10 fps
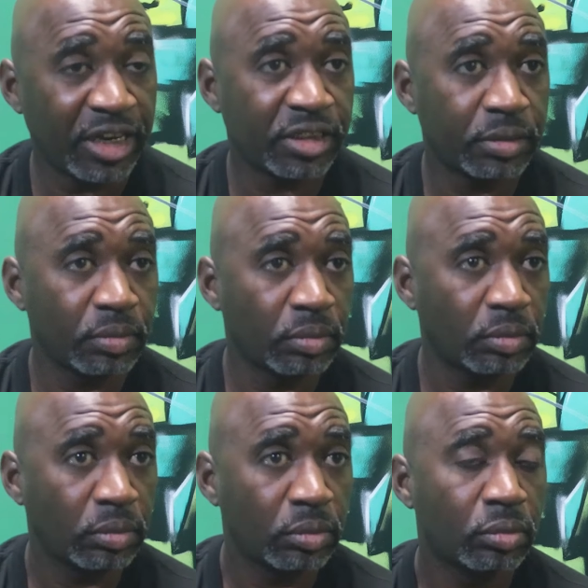That's
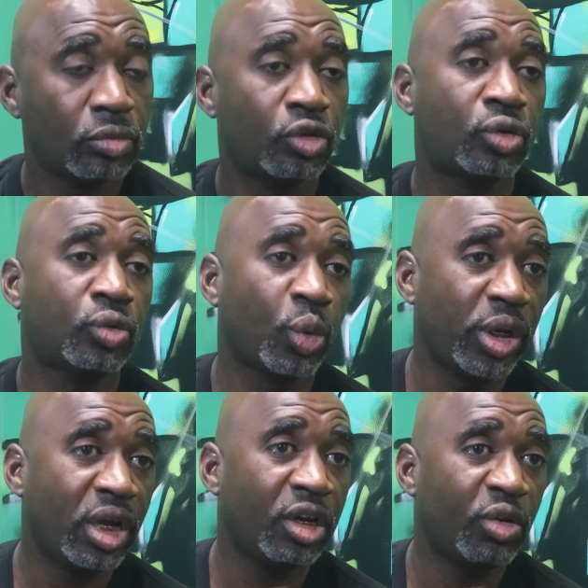
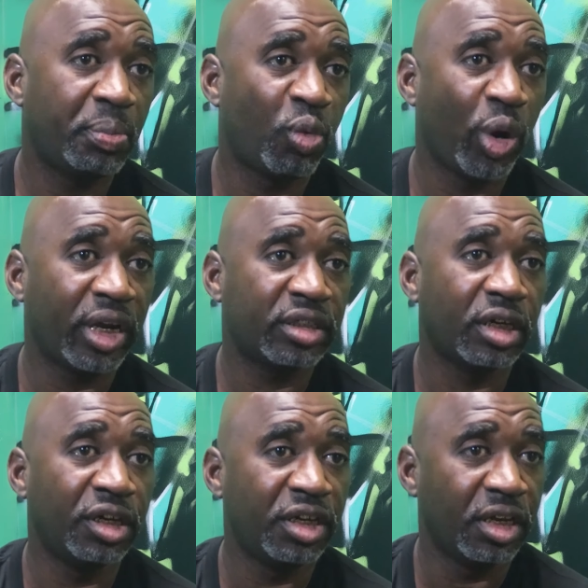300
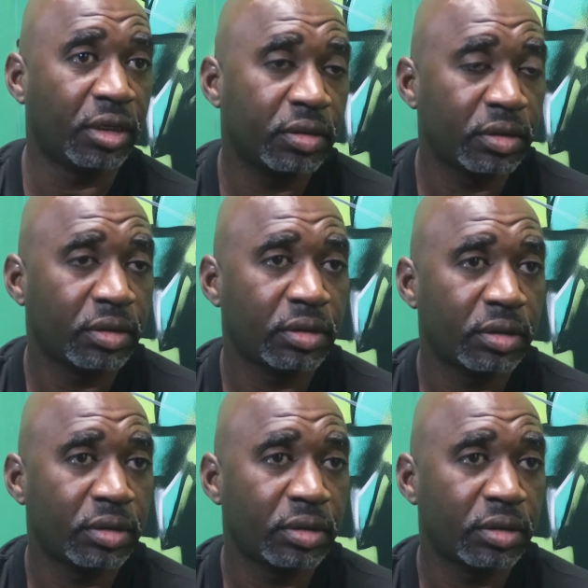bricks a year.